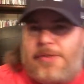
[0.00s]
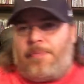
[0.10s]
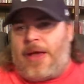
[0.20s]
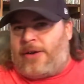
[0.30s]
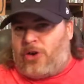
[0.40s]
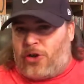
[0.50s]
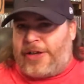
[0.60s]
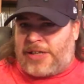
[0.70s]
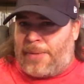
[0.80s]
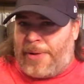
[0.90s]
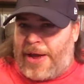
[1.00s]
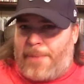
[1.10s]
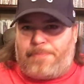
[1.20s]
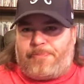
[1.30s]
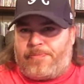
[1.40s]
hadn't heard this in a bit.
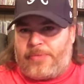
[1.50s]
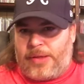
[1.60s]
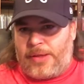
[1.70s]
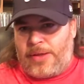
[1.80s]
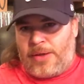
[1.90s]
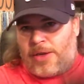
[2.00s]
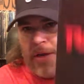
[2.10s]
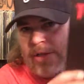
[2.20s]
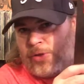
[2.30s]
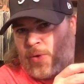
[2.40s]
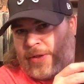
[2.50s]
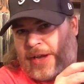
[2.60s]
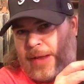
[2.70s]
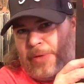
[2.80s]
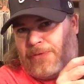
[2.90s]
Go on the
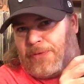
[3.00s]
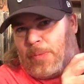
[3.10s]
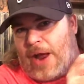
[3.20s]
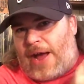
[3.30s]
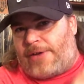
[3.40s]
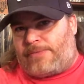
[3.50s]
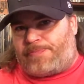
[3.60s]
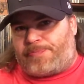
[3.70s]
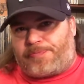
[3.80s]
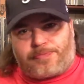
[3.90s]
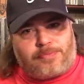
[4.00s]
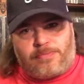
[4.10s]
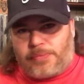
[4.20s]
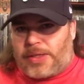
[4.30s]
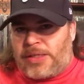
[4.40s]
debut from Rat.
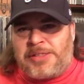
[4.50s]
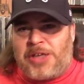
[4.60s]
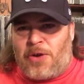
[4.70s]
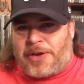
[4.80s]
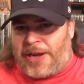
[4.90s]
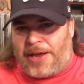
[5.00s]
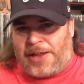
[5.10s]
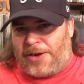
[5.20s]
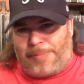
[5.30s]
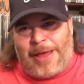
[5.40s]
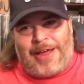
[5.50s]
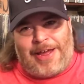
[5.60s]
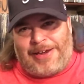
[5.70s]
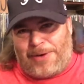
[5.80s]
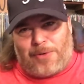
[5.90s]
So killer,
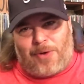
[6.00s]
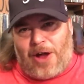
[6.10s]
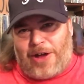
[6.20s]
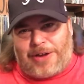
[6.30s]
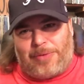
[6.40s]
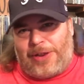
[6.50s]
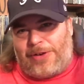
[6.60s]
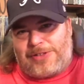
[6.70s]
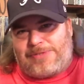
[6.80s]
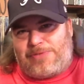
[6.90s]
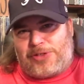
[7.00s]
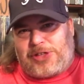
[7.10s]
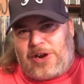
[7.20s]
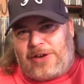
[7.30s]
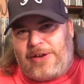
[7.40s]
man. They were rocking when they were first
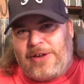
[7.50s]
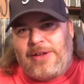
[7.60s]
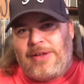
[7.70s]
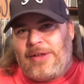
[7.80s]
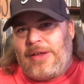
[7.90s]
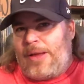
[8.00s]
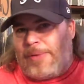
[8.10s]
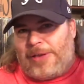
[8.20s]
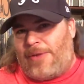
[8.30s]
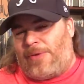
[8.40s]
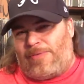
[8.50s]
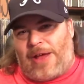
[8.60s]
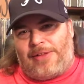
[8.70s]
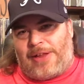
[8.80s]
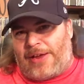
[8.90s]
starting. I mean,
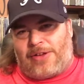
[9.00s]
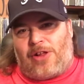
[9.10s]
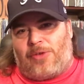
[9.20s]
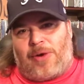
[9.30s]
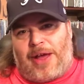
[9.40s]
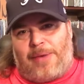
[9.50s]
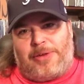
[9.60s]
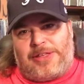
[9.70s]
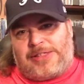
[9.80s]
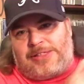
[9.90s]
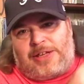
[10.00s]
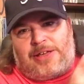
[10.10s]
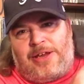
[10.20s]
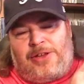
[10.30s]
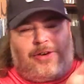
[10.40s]
I like all the Rat, but this is a
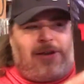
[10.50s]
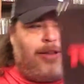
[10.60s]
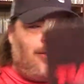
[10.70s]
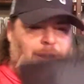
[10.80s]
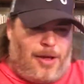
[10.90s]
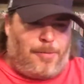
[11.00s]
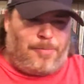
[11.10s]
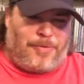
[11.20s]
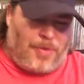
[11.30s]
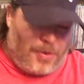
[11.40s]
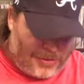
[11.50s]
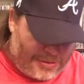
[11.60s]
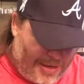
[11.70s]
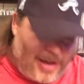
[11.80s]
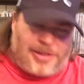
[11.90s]
killer album. Of course, it's
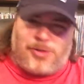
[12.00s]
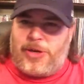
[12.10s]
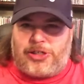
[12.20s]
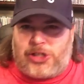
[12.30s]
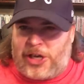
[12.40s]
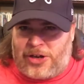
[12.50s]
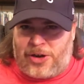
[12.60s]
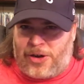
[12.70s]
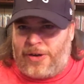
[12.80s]
got Sweet Cheater,